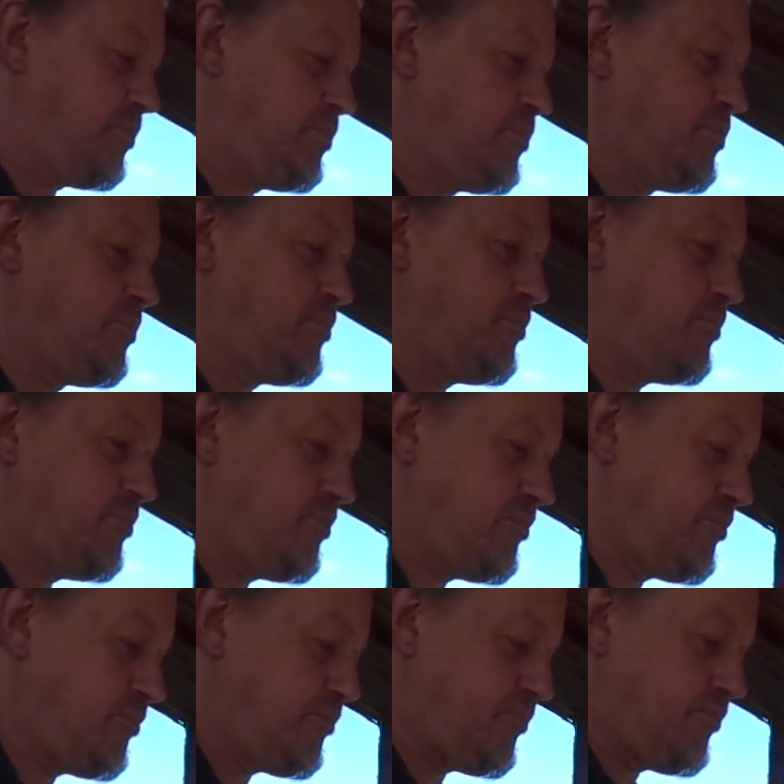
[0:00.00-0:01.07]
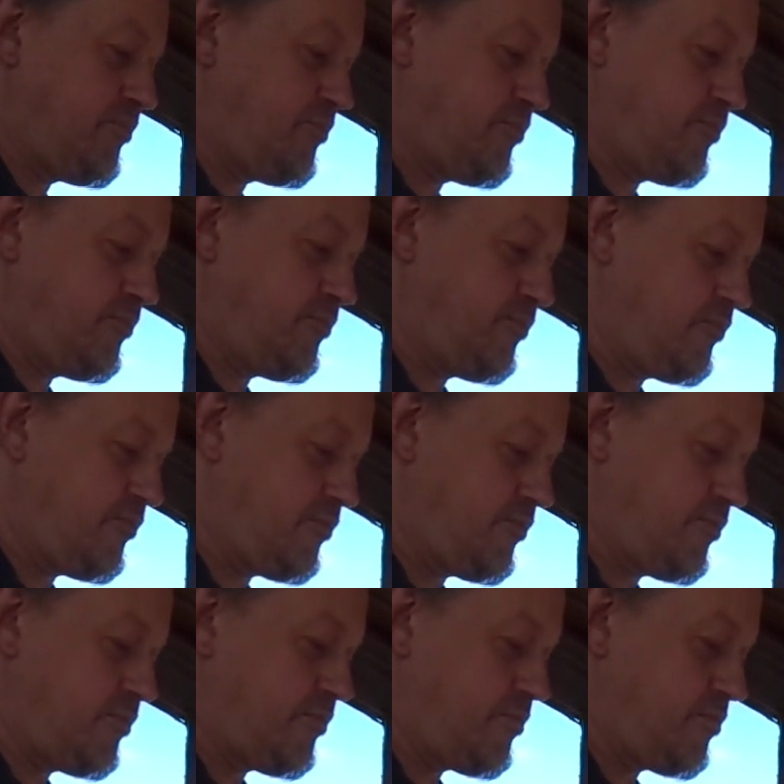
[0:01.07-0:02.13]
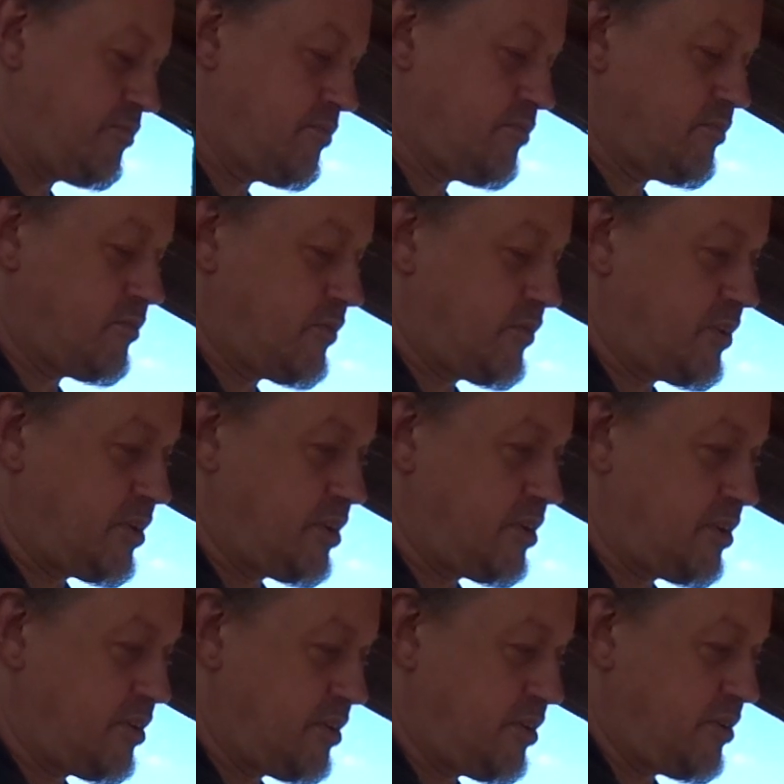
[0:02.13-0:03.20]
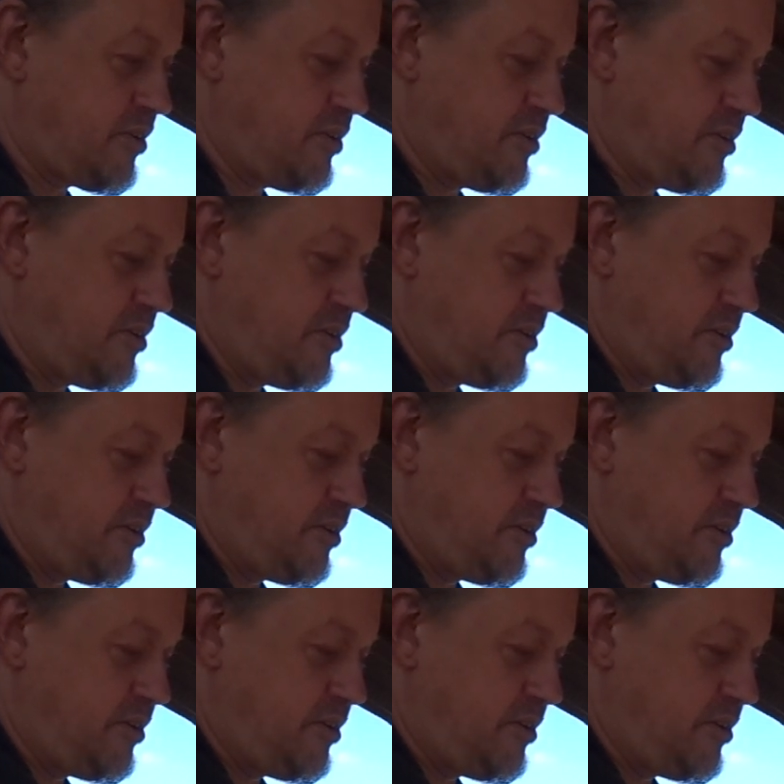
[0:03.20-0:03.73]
[no speech]